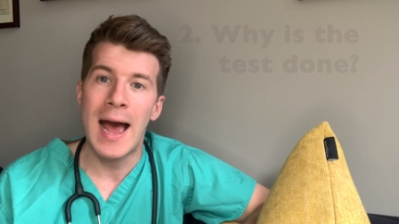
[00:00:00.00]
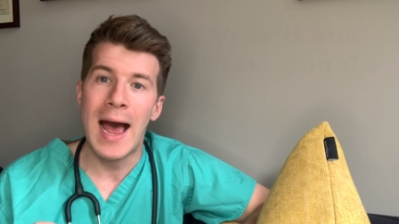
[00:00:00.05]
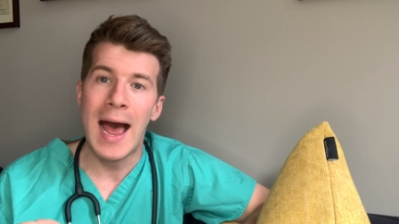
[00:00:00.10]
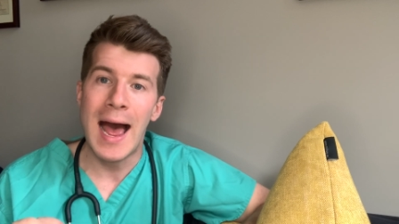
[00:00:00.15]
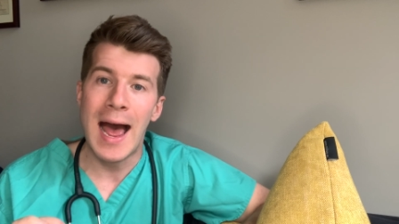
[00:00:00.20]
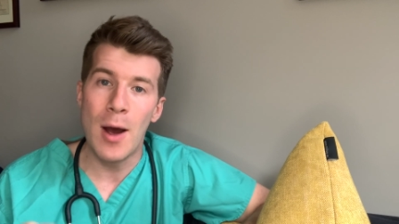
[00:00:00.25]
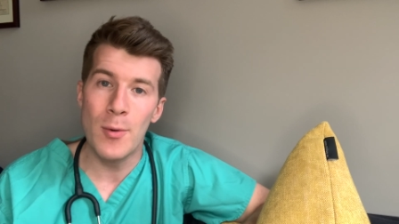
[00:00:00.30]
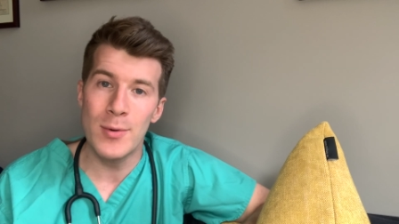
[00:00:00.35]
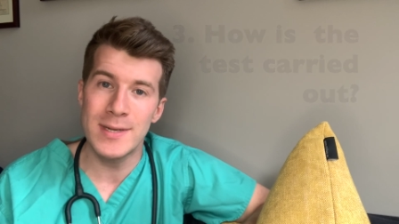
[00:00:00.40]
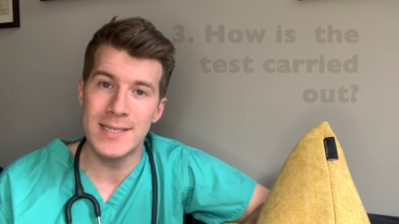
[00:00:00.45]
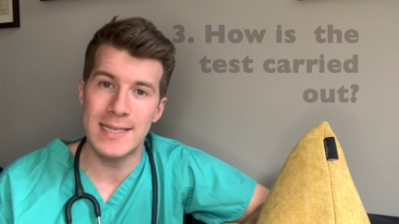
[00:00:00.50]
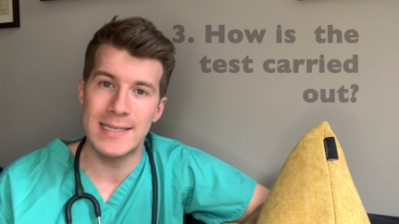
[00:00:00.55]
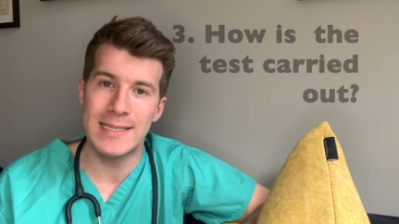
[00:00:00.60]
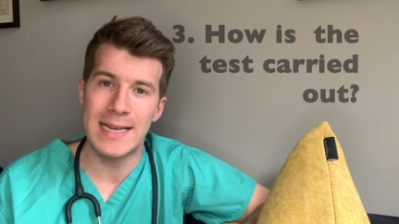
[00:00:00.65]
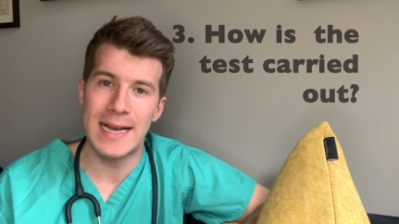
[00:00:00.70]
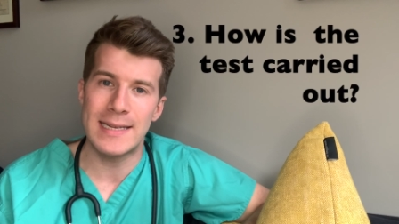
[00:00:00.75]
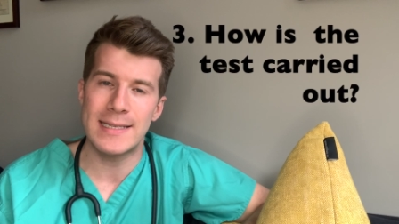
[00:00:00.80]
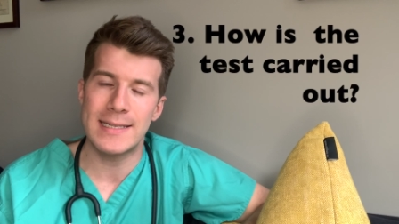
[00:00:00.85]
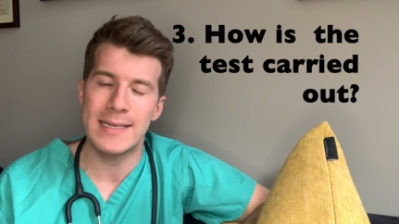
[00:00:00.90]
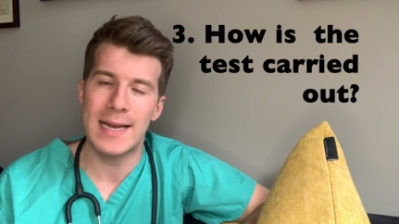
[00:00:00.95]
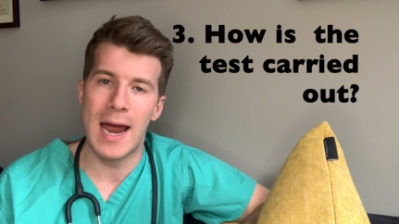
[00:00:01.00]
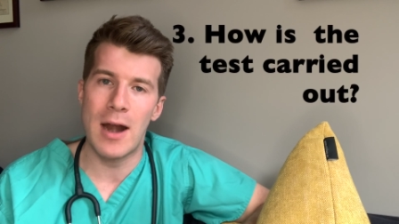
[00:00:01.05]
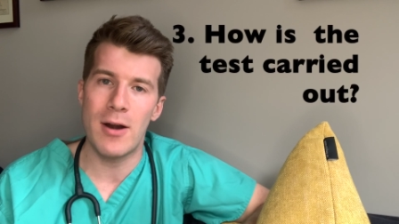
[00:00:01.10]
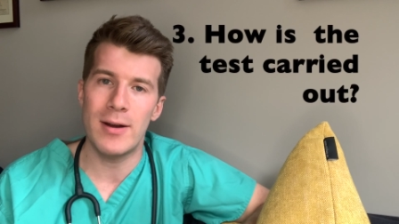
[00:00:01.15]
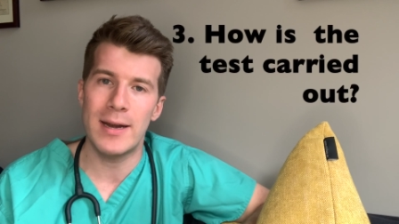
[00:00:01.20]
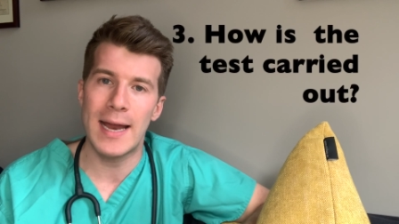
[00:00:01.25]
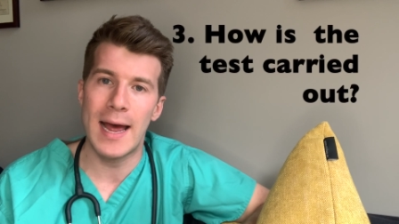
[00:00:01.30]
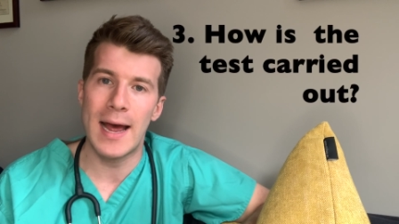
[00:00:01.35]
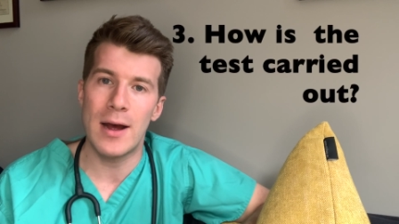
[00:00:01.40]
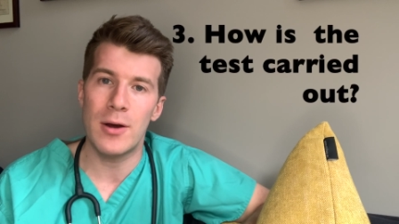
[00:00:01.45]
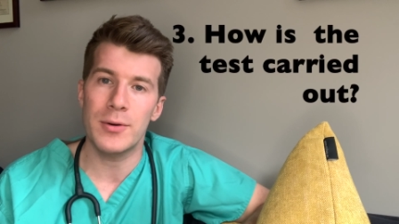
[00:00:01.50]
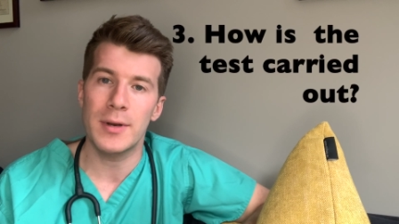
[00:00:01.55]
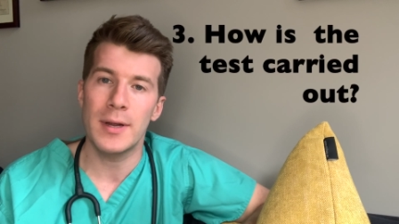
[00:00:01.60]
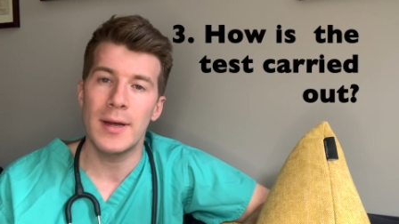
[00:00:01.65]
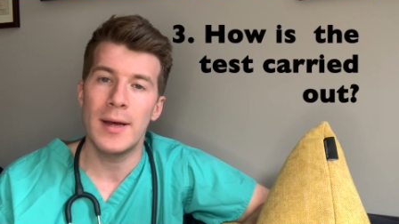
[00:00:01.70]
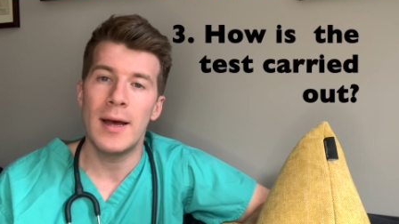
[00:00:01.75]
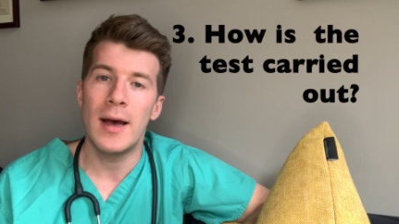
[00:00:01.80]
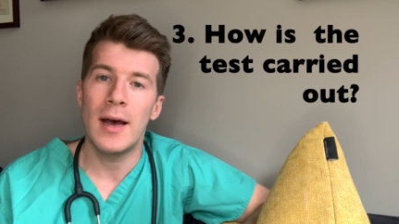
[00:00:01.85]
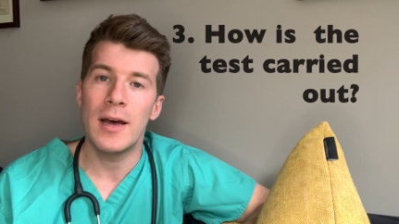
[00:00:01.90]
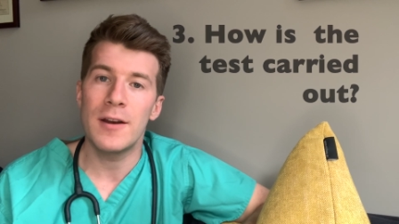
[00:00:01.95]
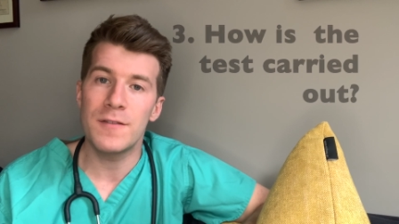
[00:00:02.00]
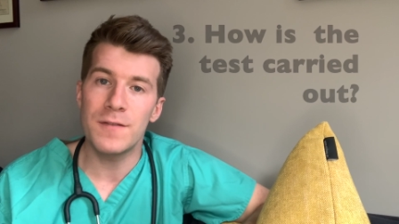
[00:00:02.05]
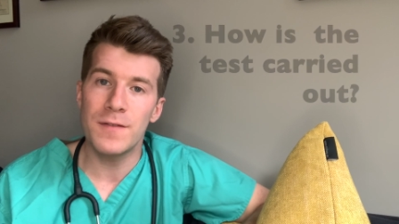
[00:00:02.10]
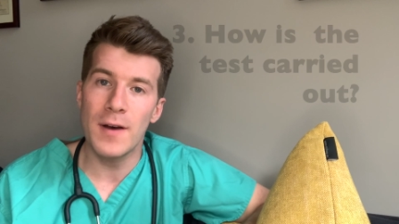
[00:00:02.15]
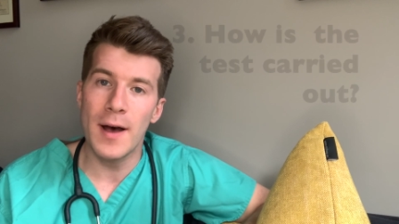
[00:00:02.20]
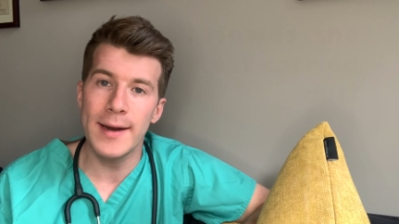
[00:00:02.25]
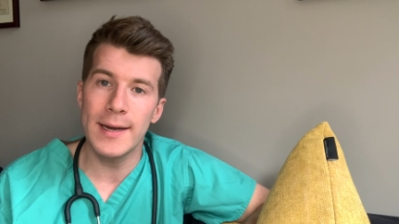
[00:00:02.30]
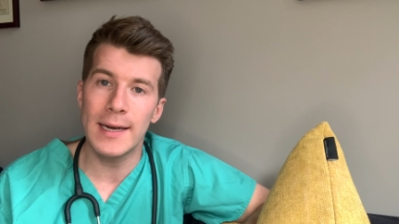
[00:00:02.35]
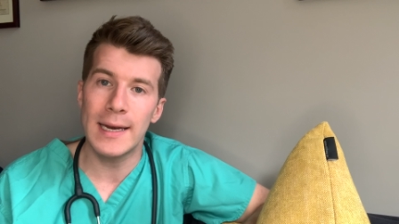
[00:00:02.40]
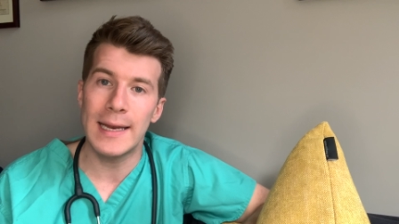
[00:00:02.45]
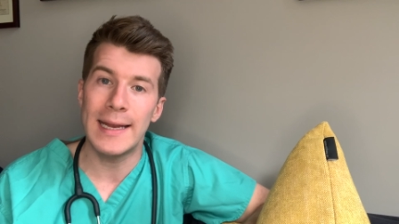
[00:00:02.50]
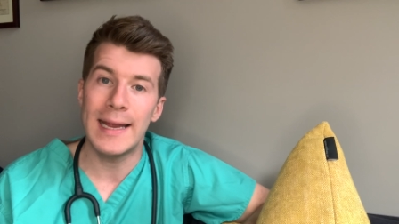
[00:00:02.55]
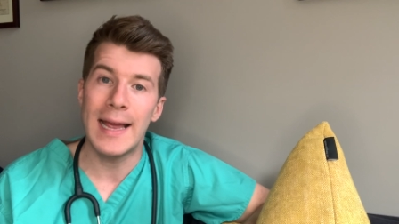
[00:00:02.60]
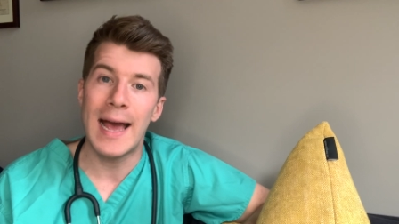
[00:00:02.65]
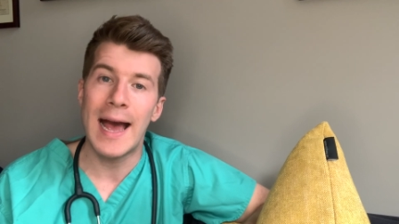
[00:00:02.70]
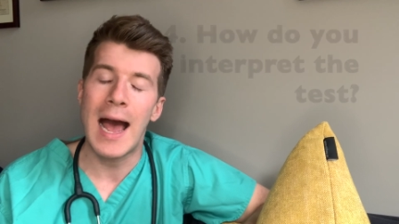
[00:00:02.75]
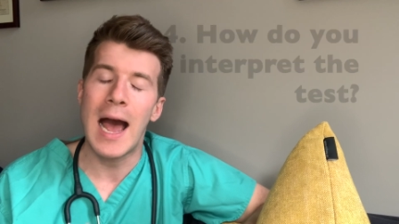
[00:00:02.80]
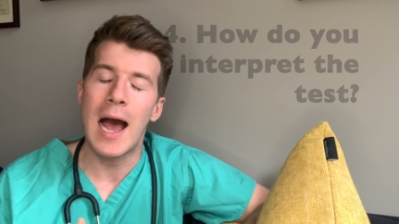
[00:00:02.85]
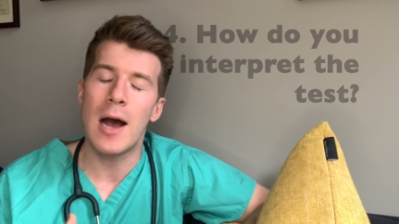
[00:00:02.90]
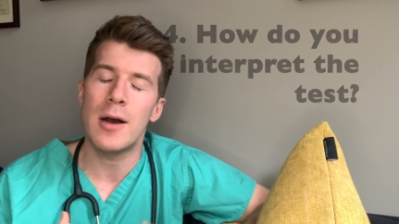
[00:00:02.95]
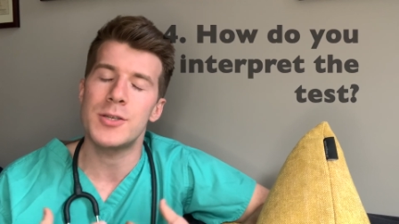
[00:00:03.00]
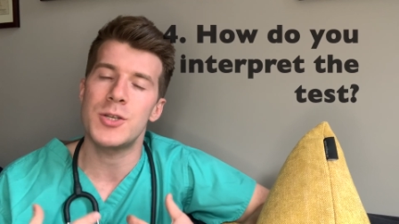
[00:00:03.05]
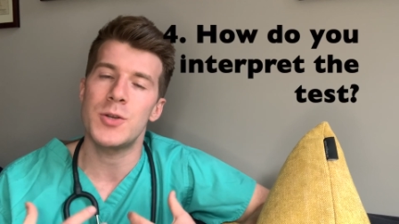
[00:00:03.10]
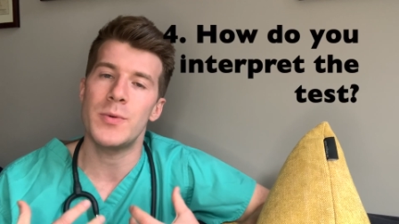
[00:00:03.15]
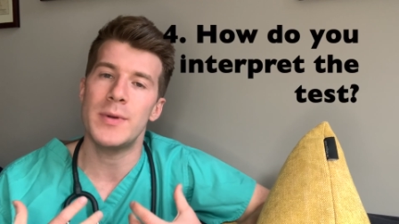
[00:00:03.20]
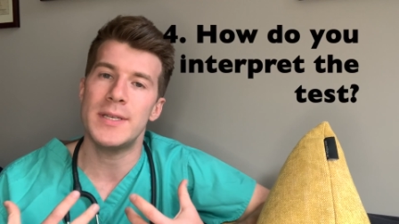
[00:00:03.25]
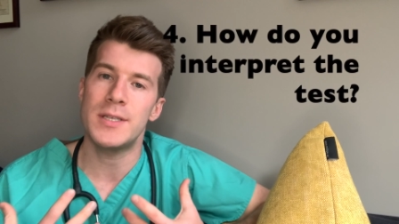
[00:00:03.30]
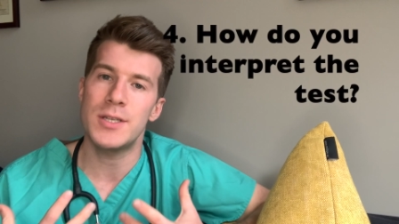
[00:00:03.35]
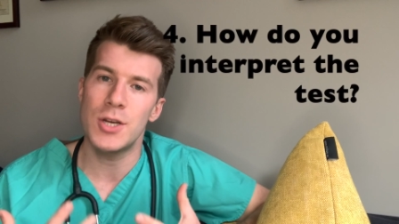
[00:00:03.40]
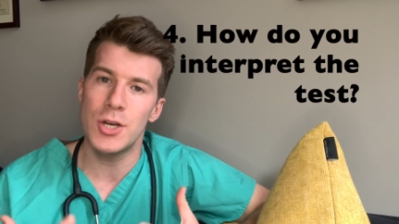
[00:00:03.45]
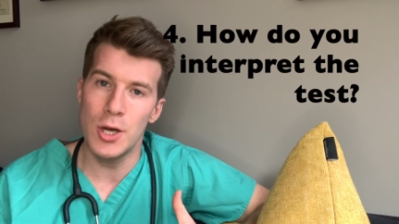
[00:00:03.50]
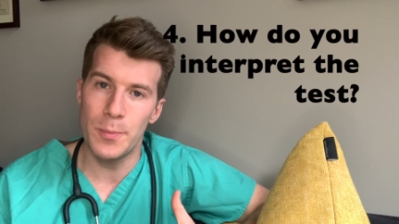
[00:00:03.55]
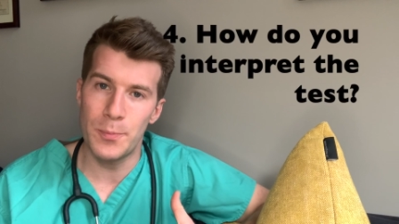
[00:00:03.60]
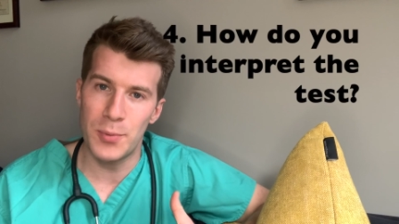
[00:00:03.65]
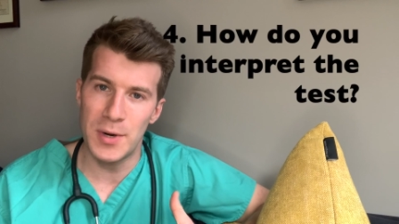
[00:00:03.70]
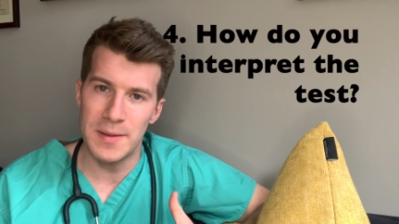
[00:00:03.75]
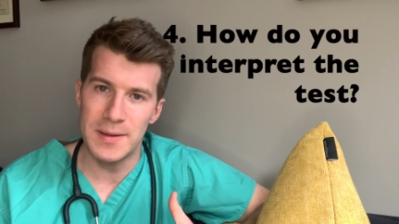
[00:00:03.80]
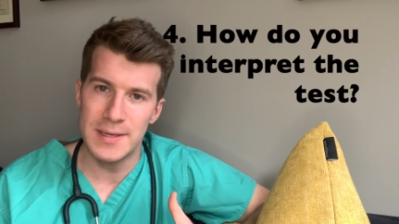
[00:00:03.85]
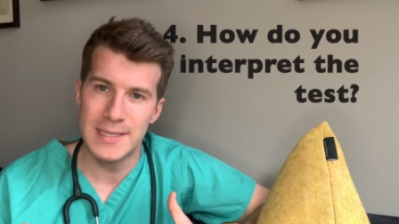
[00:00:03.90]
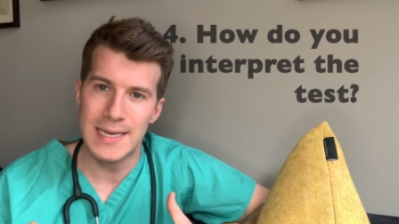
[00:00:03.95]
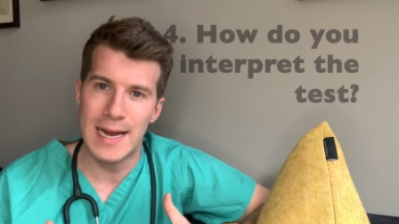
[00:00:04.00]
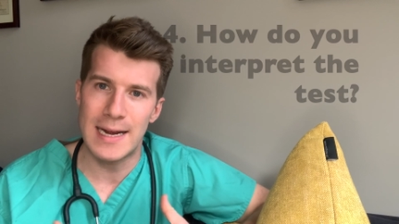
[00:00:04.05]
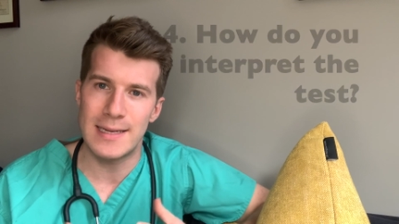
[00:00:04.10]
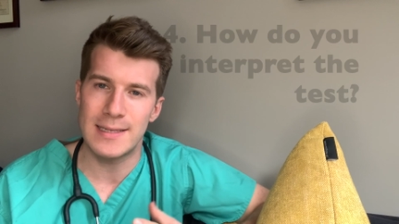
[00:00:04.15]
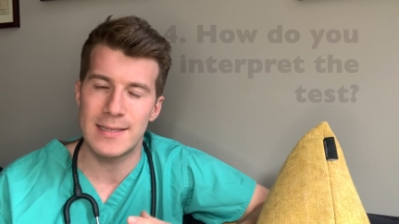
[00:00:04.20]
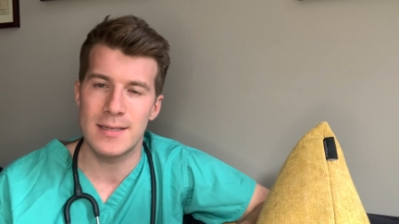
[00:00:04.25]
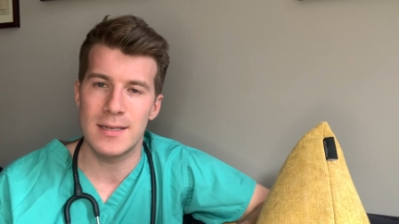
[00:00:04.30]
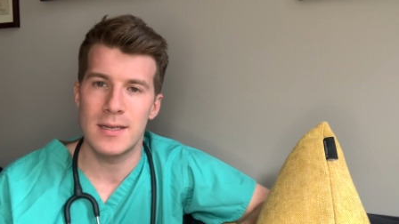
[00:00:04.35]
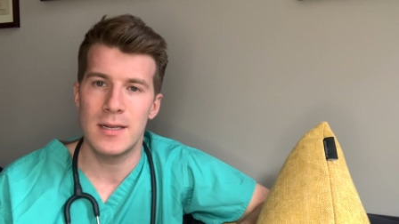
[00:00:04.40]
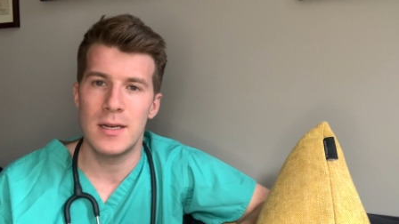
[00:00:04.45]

How is the test carried out? And finally, how do you interpret the test?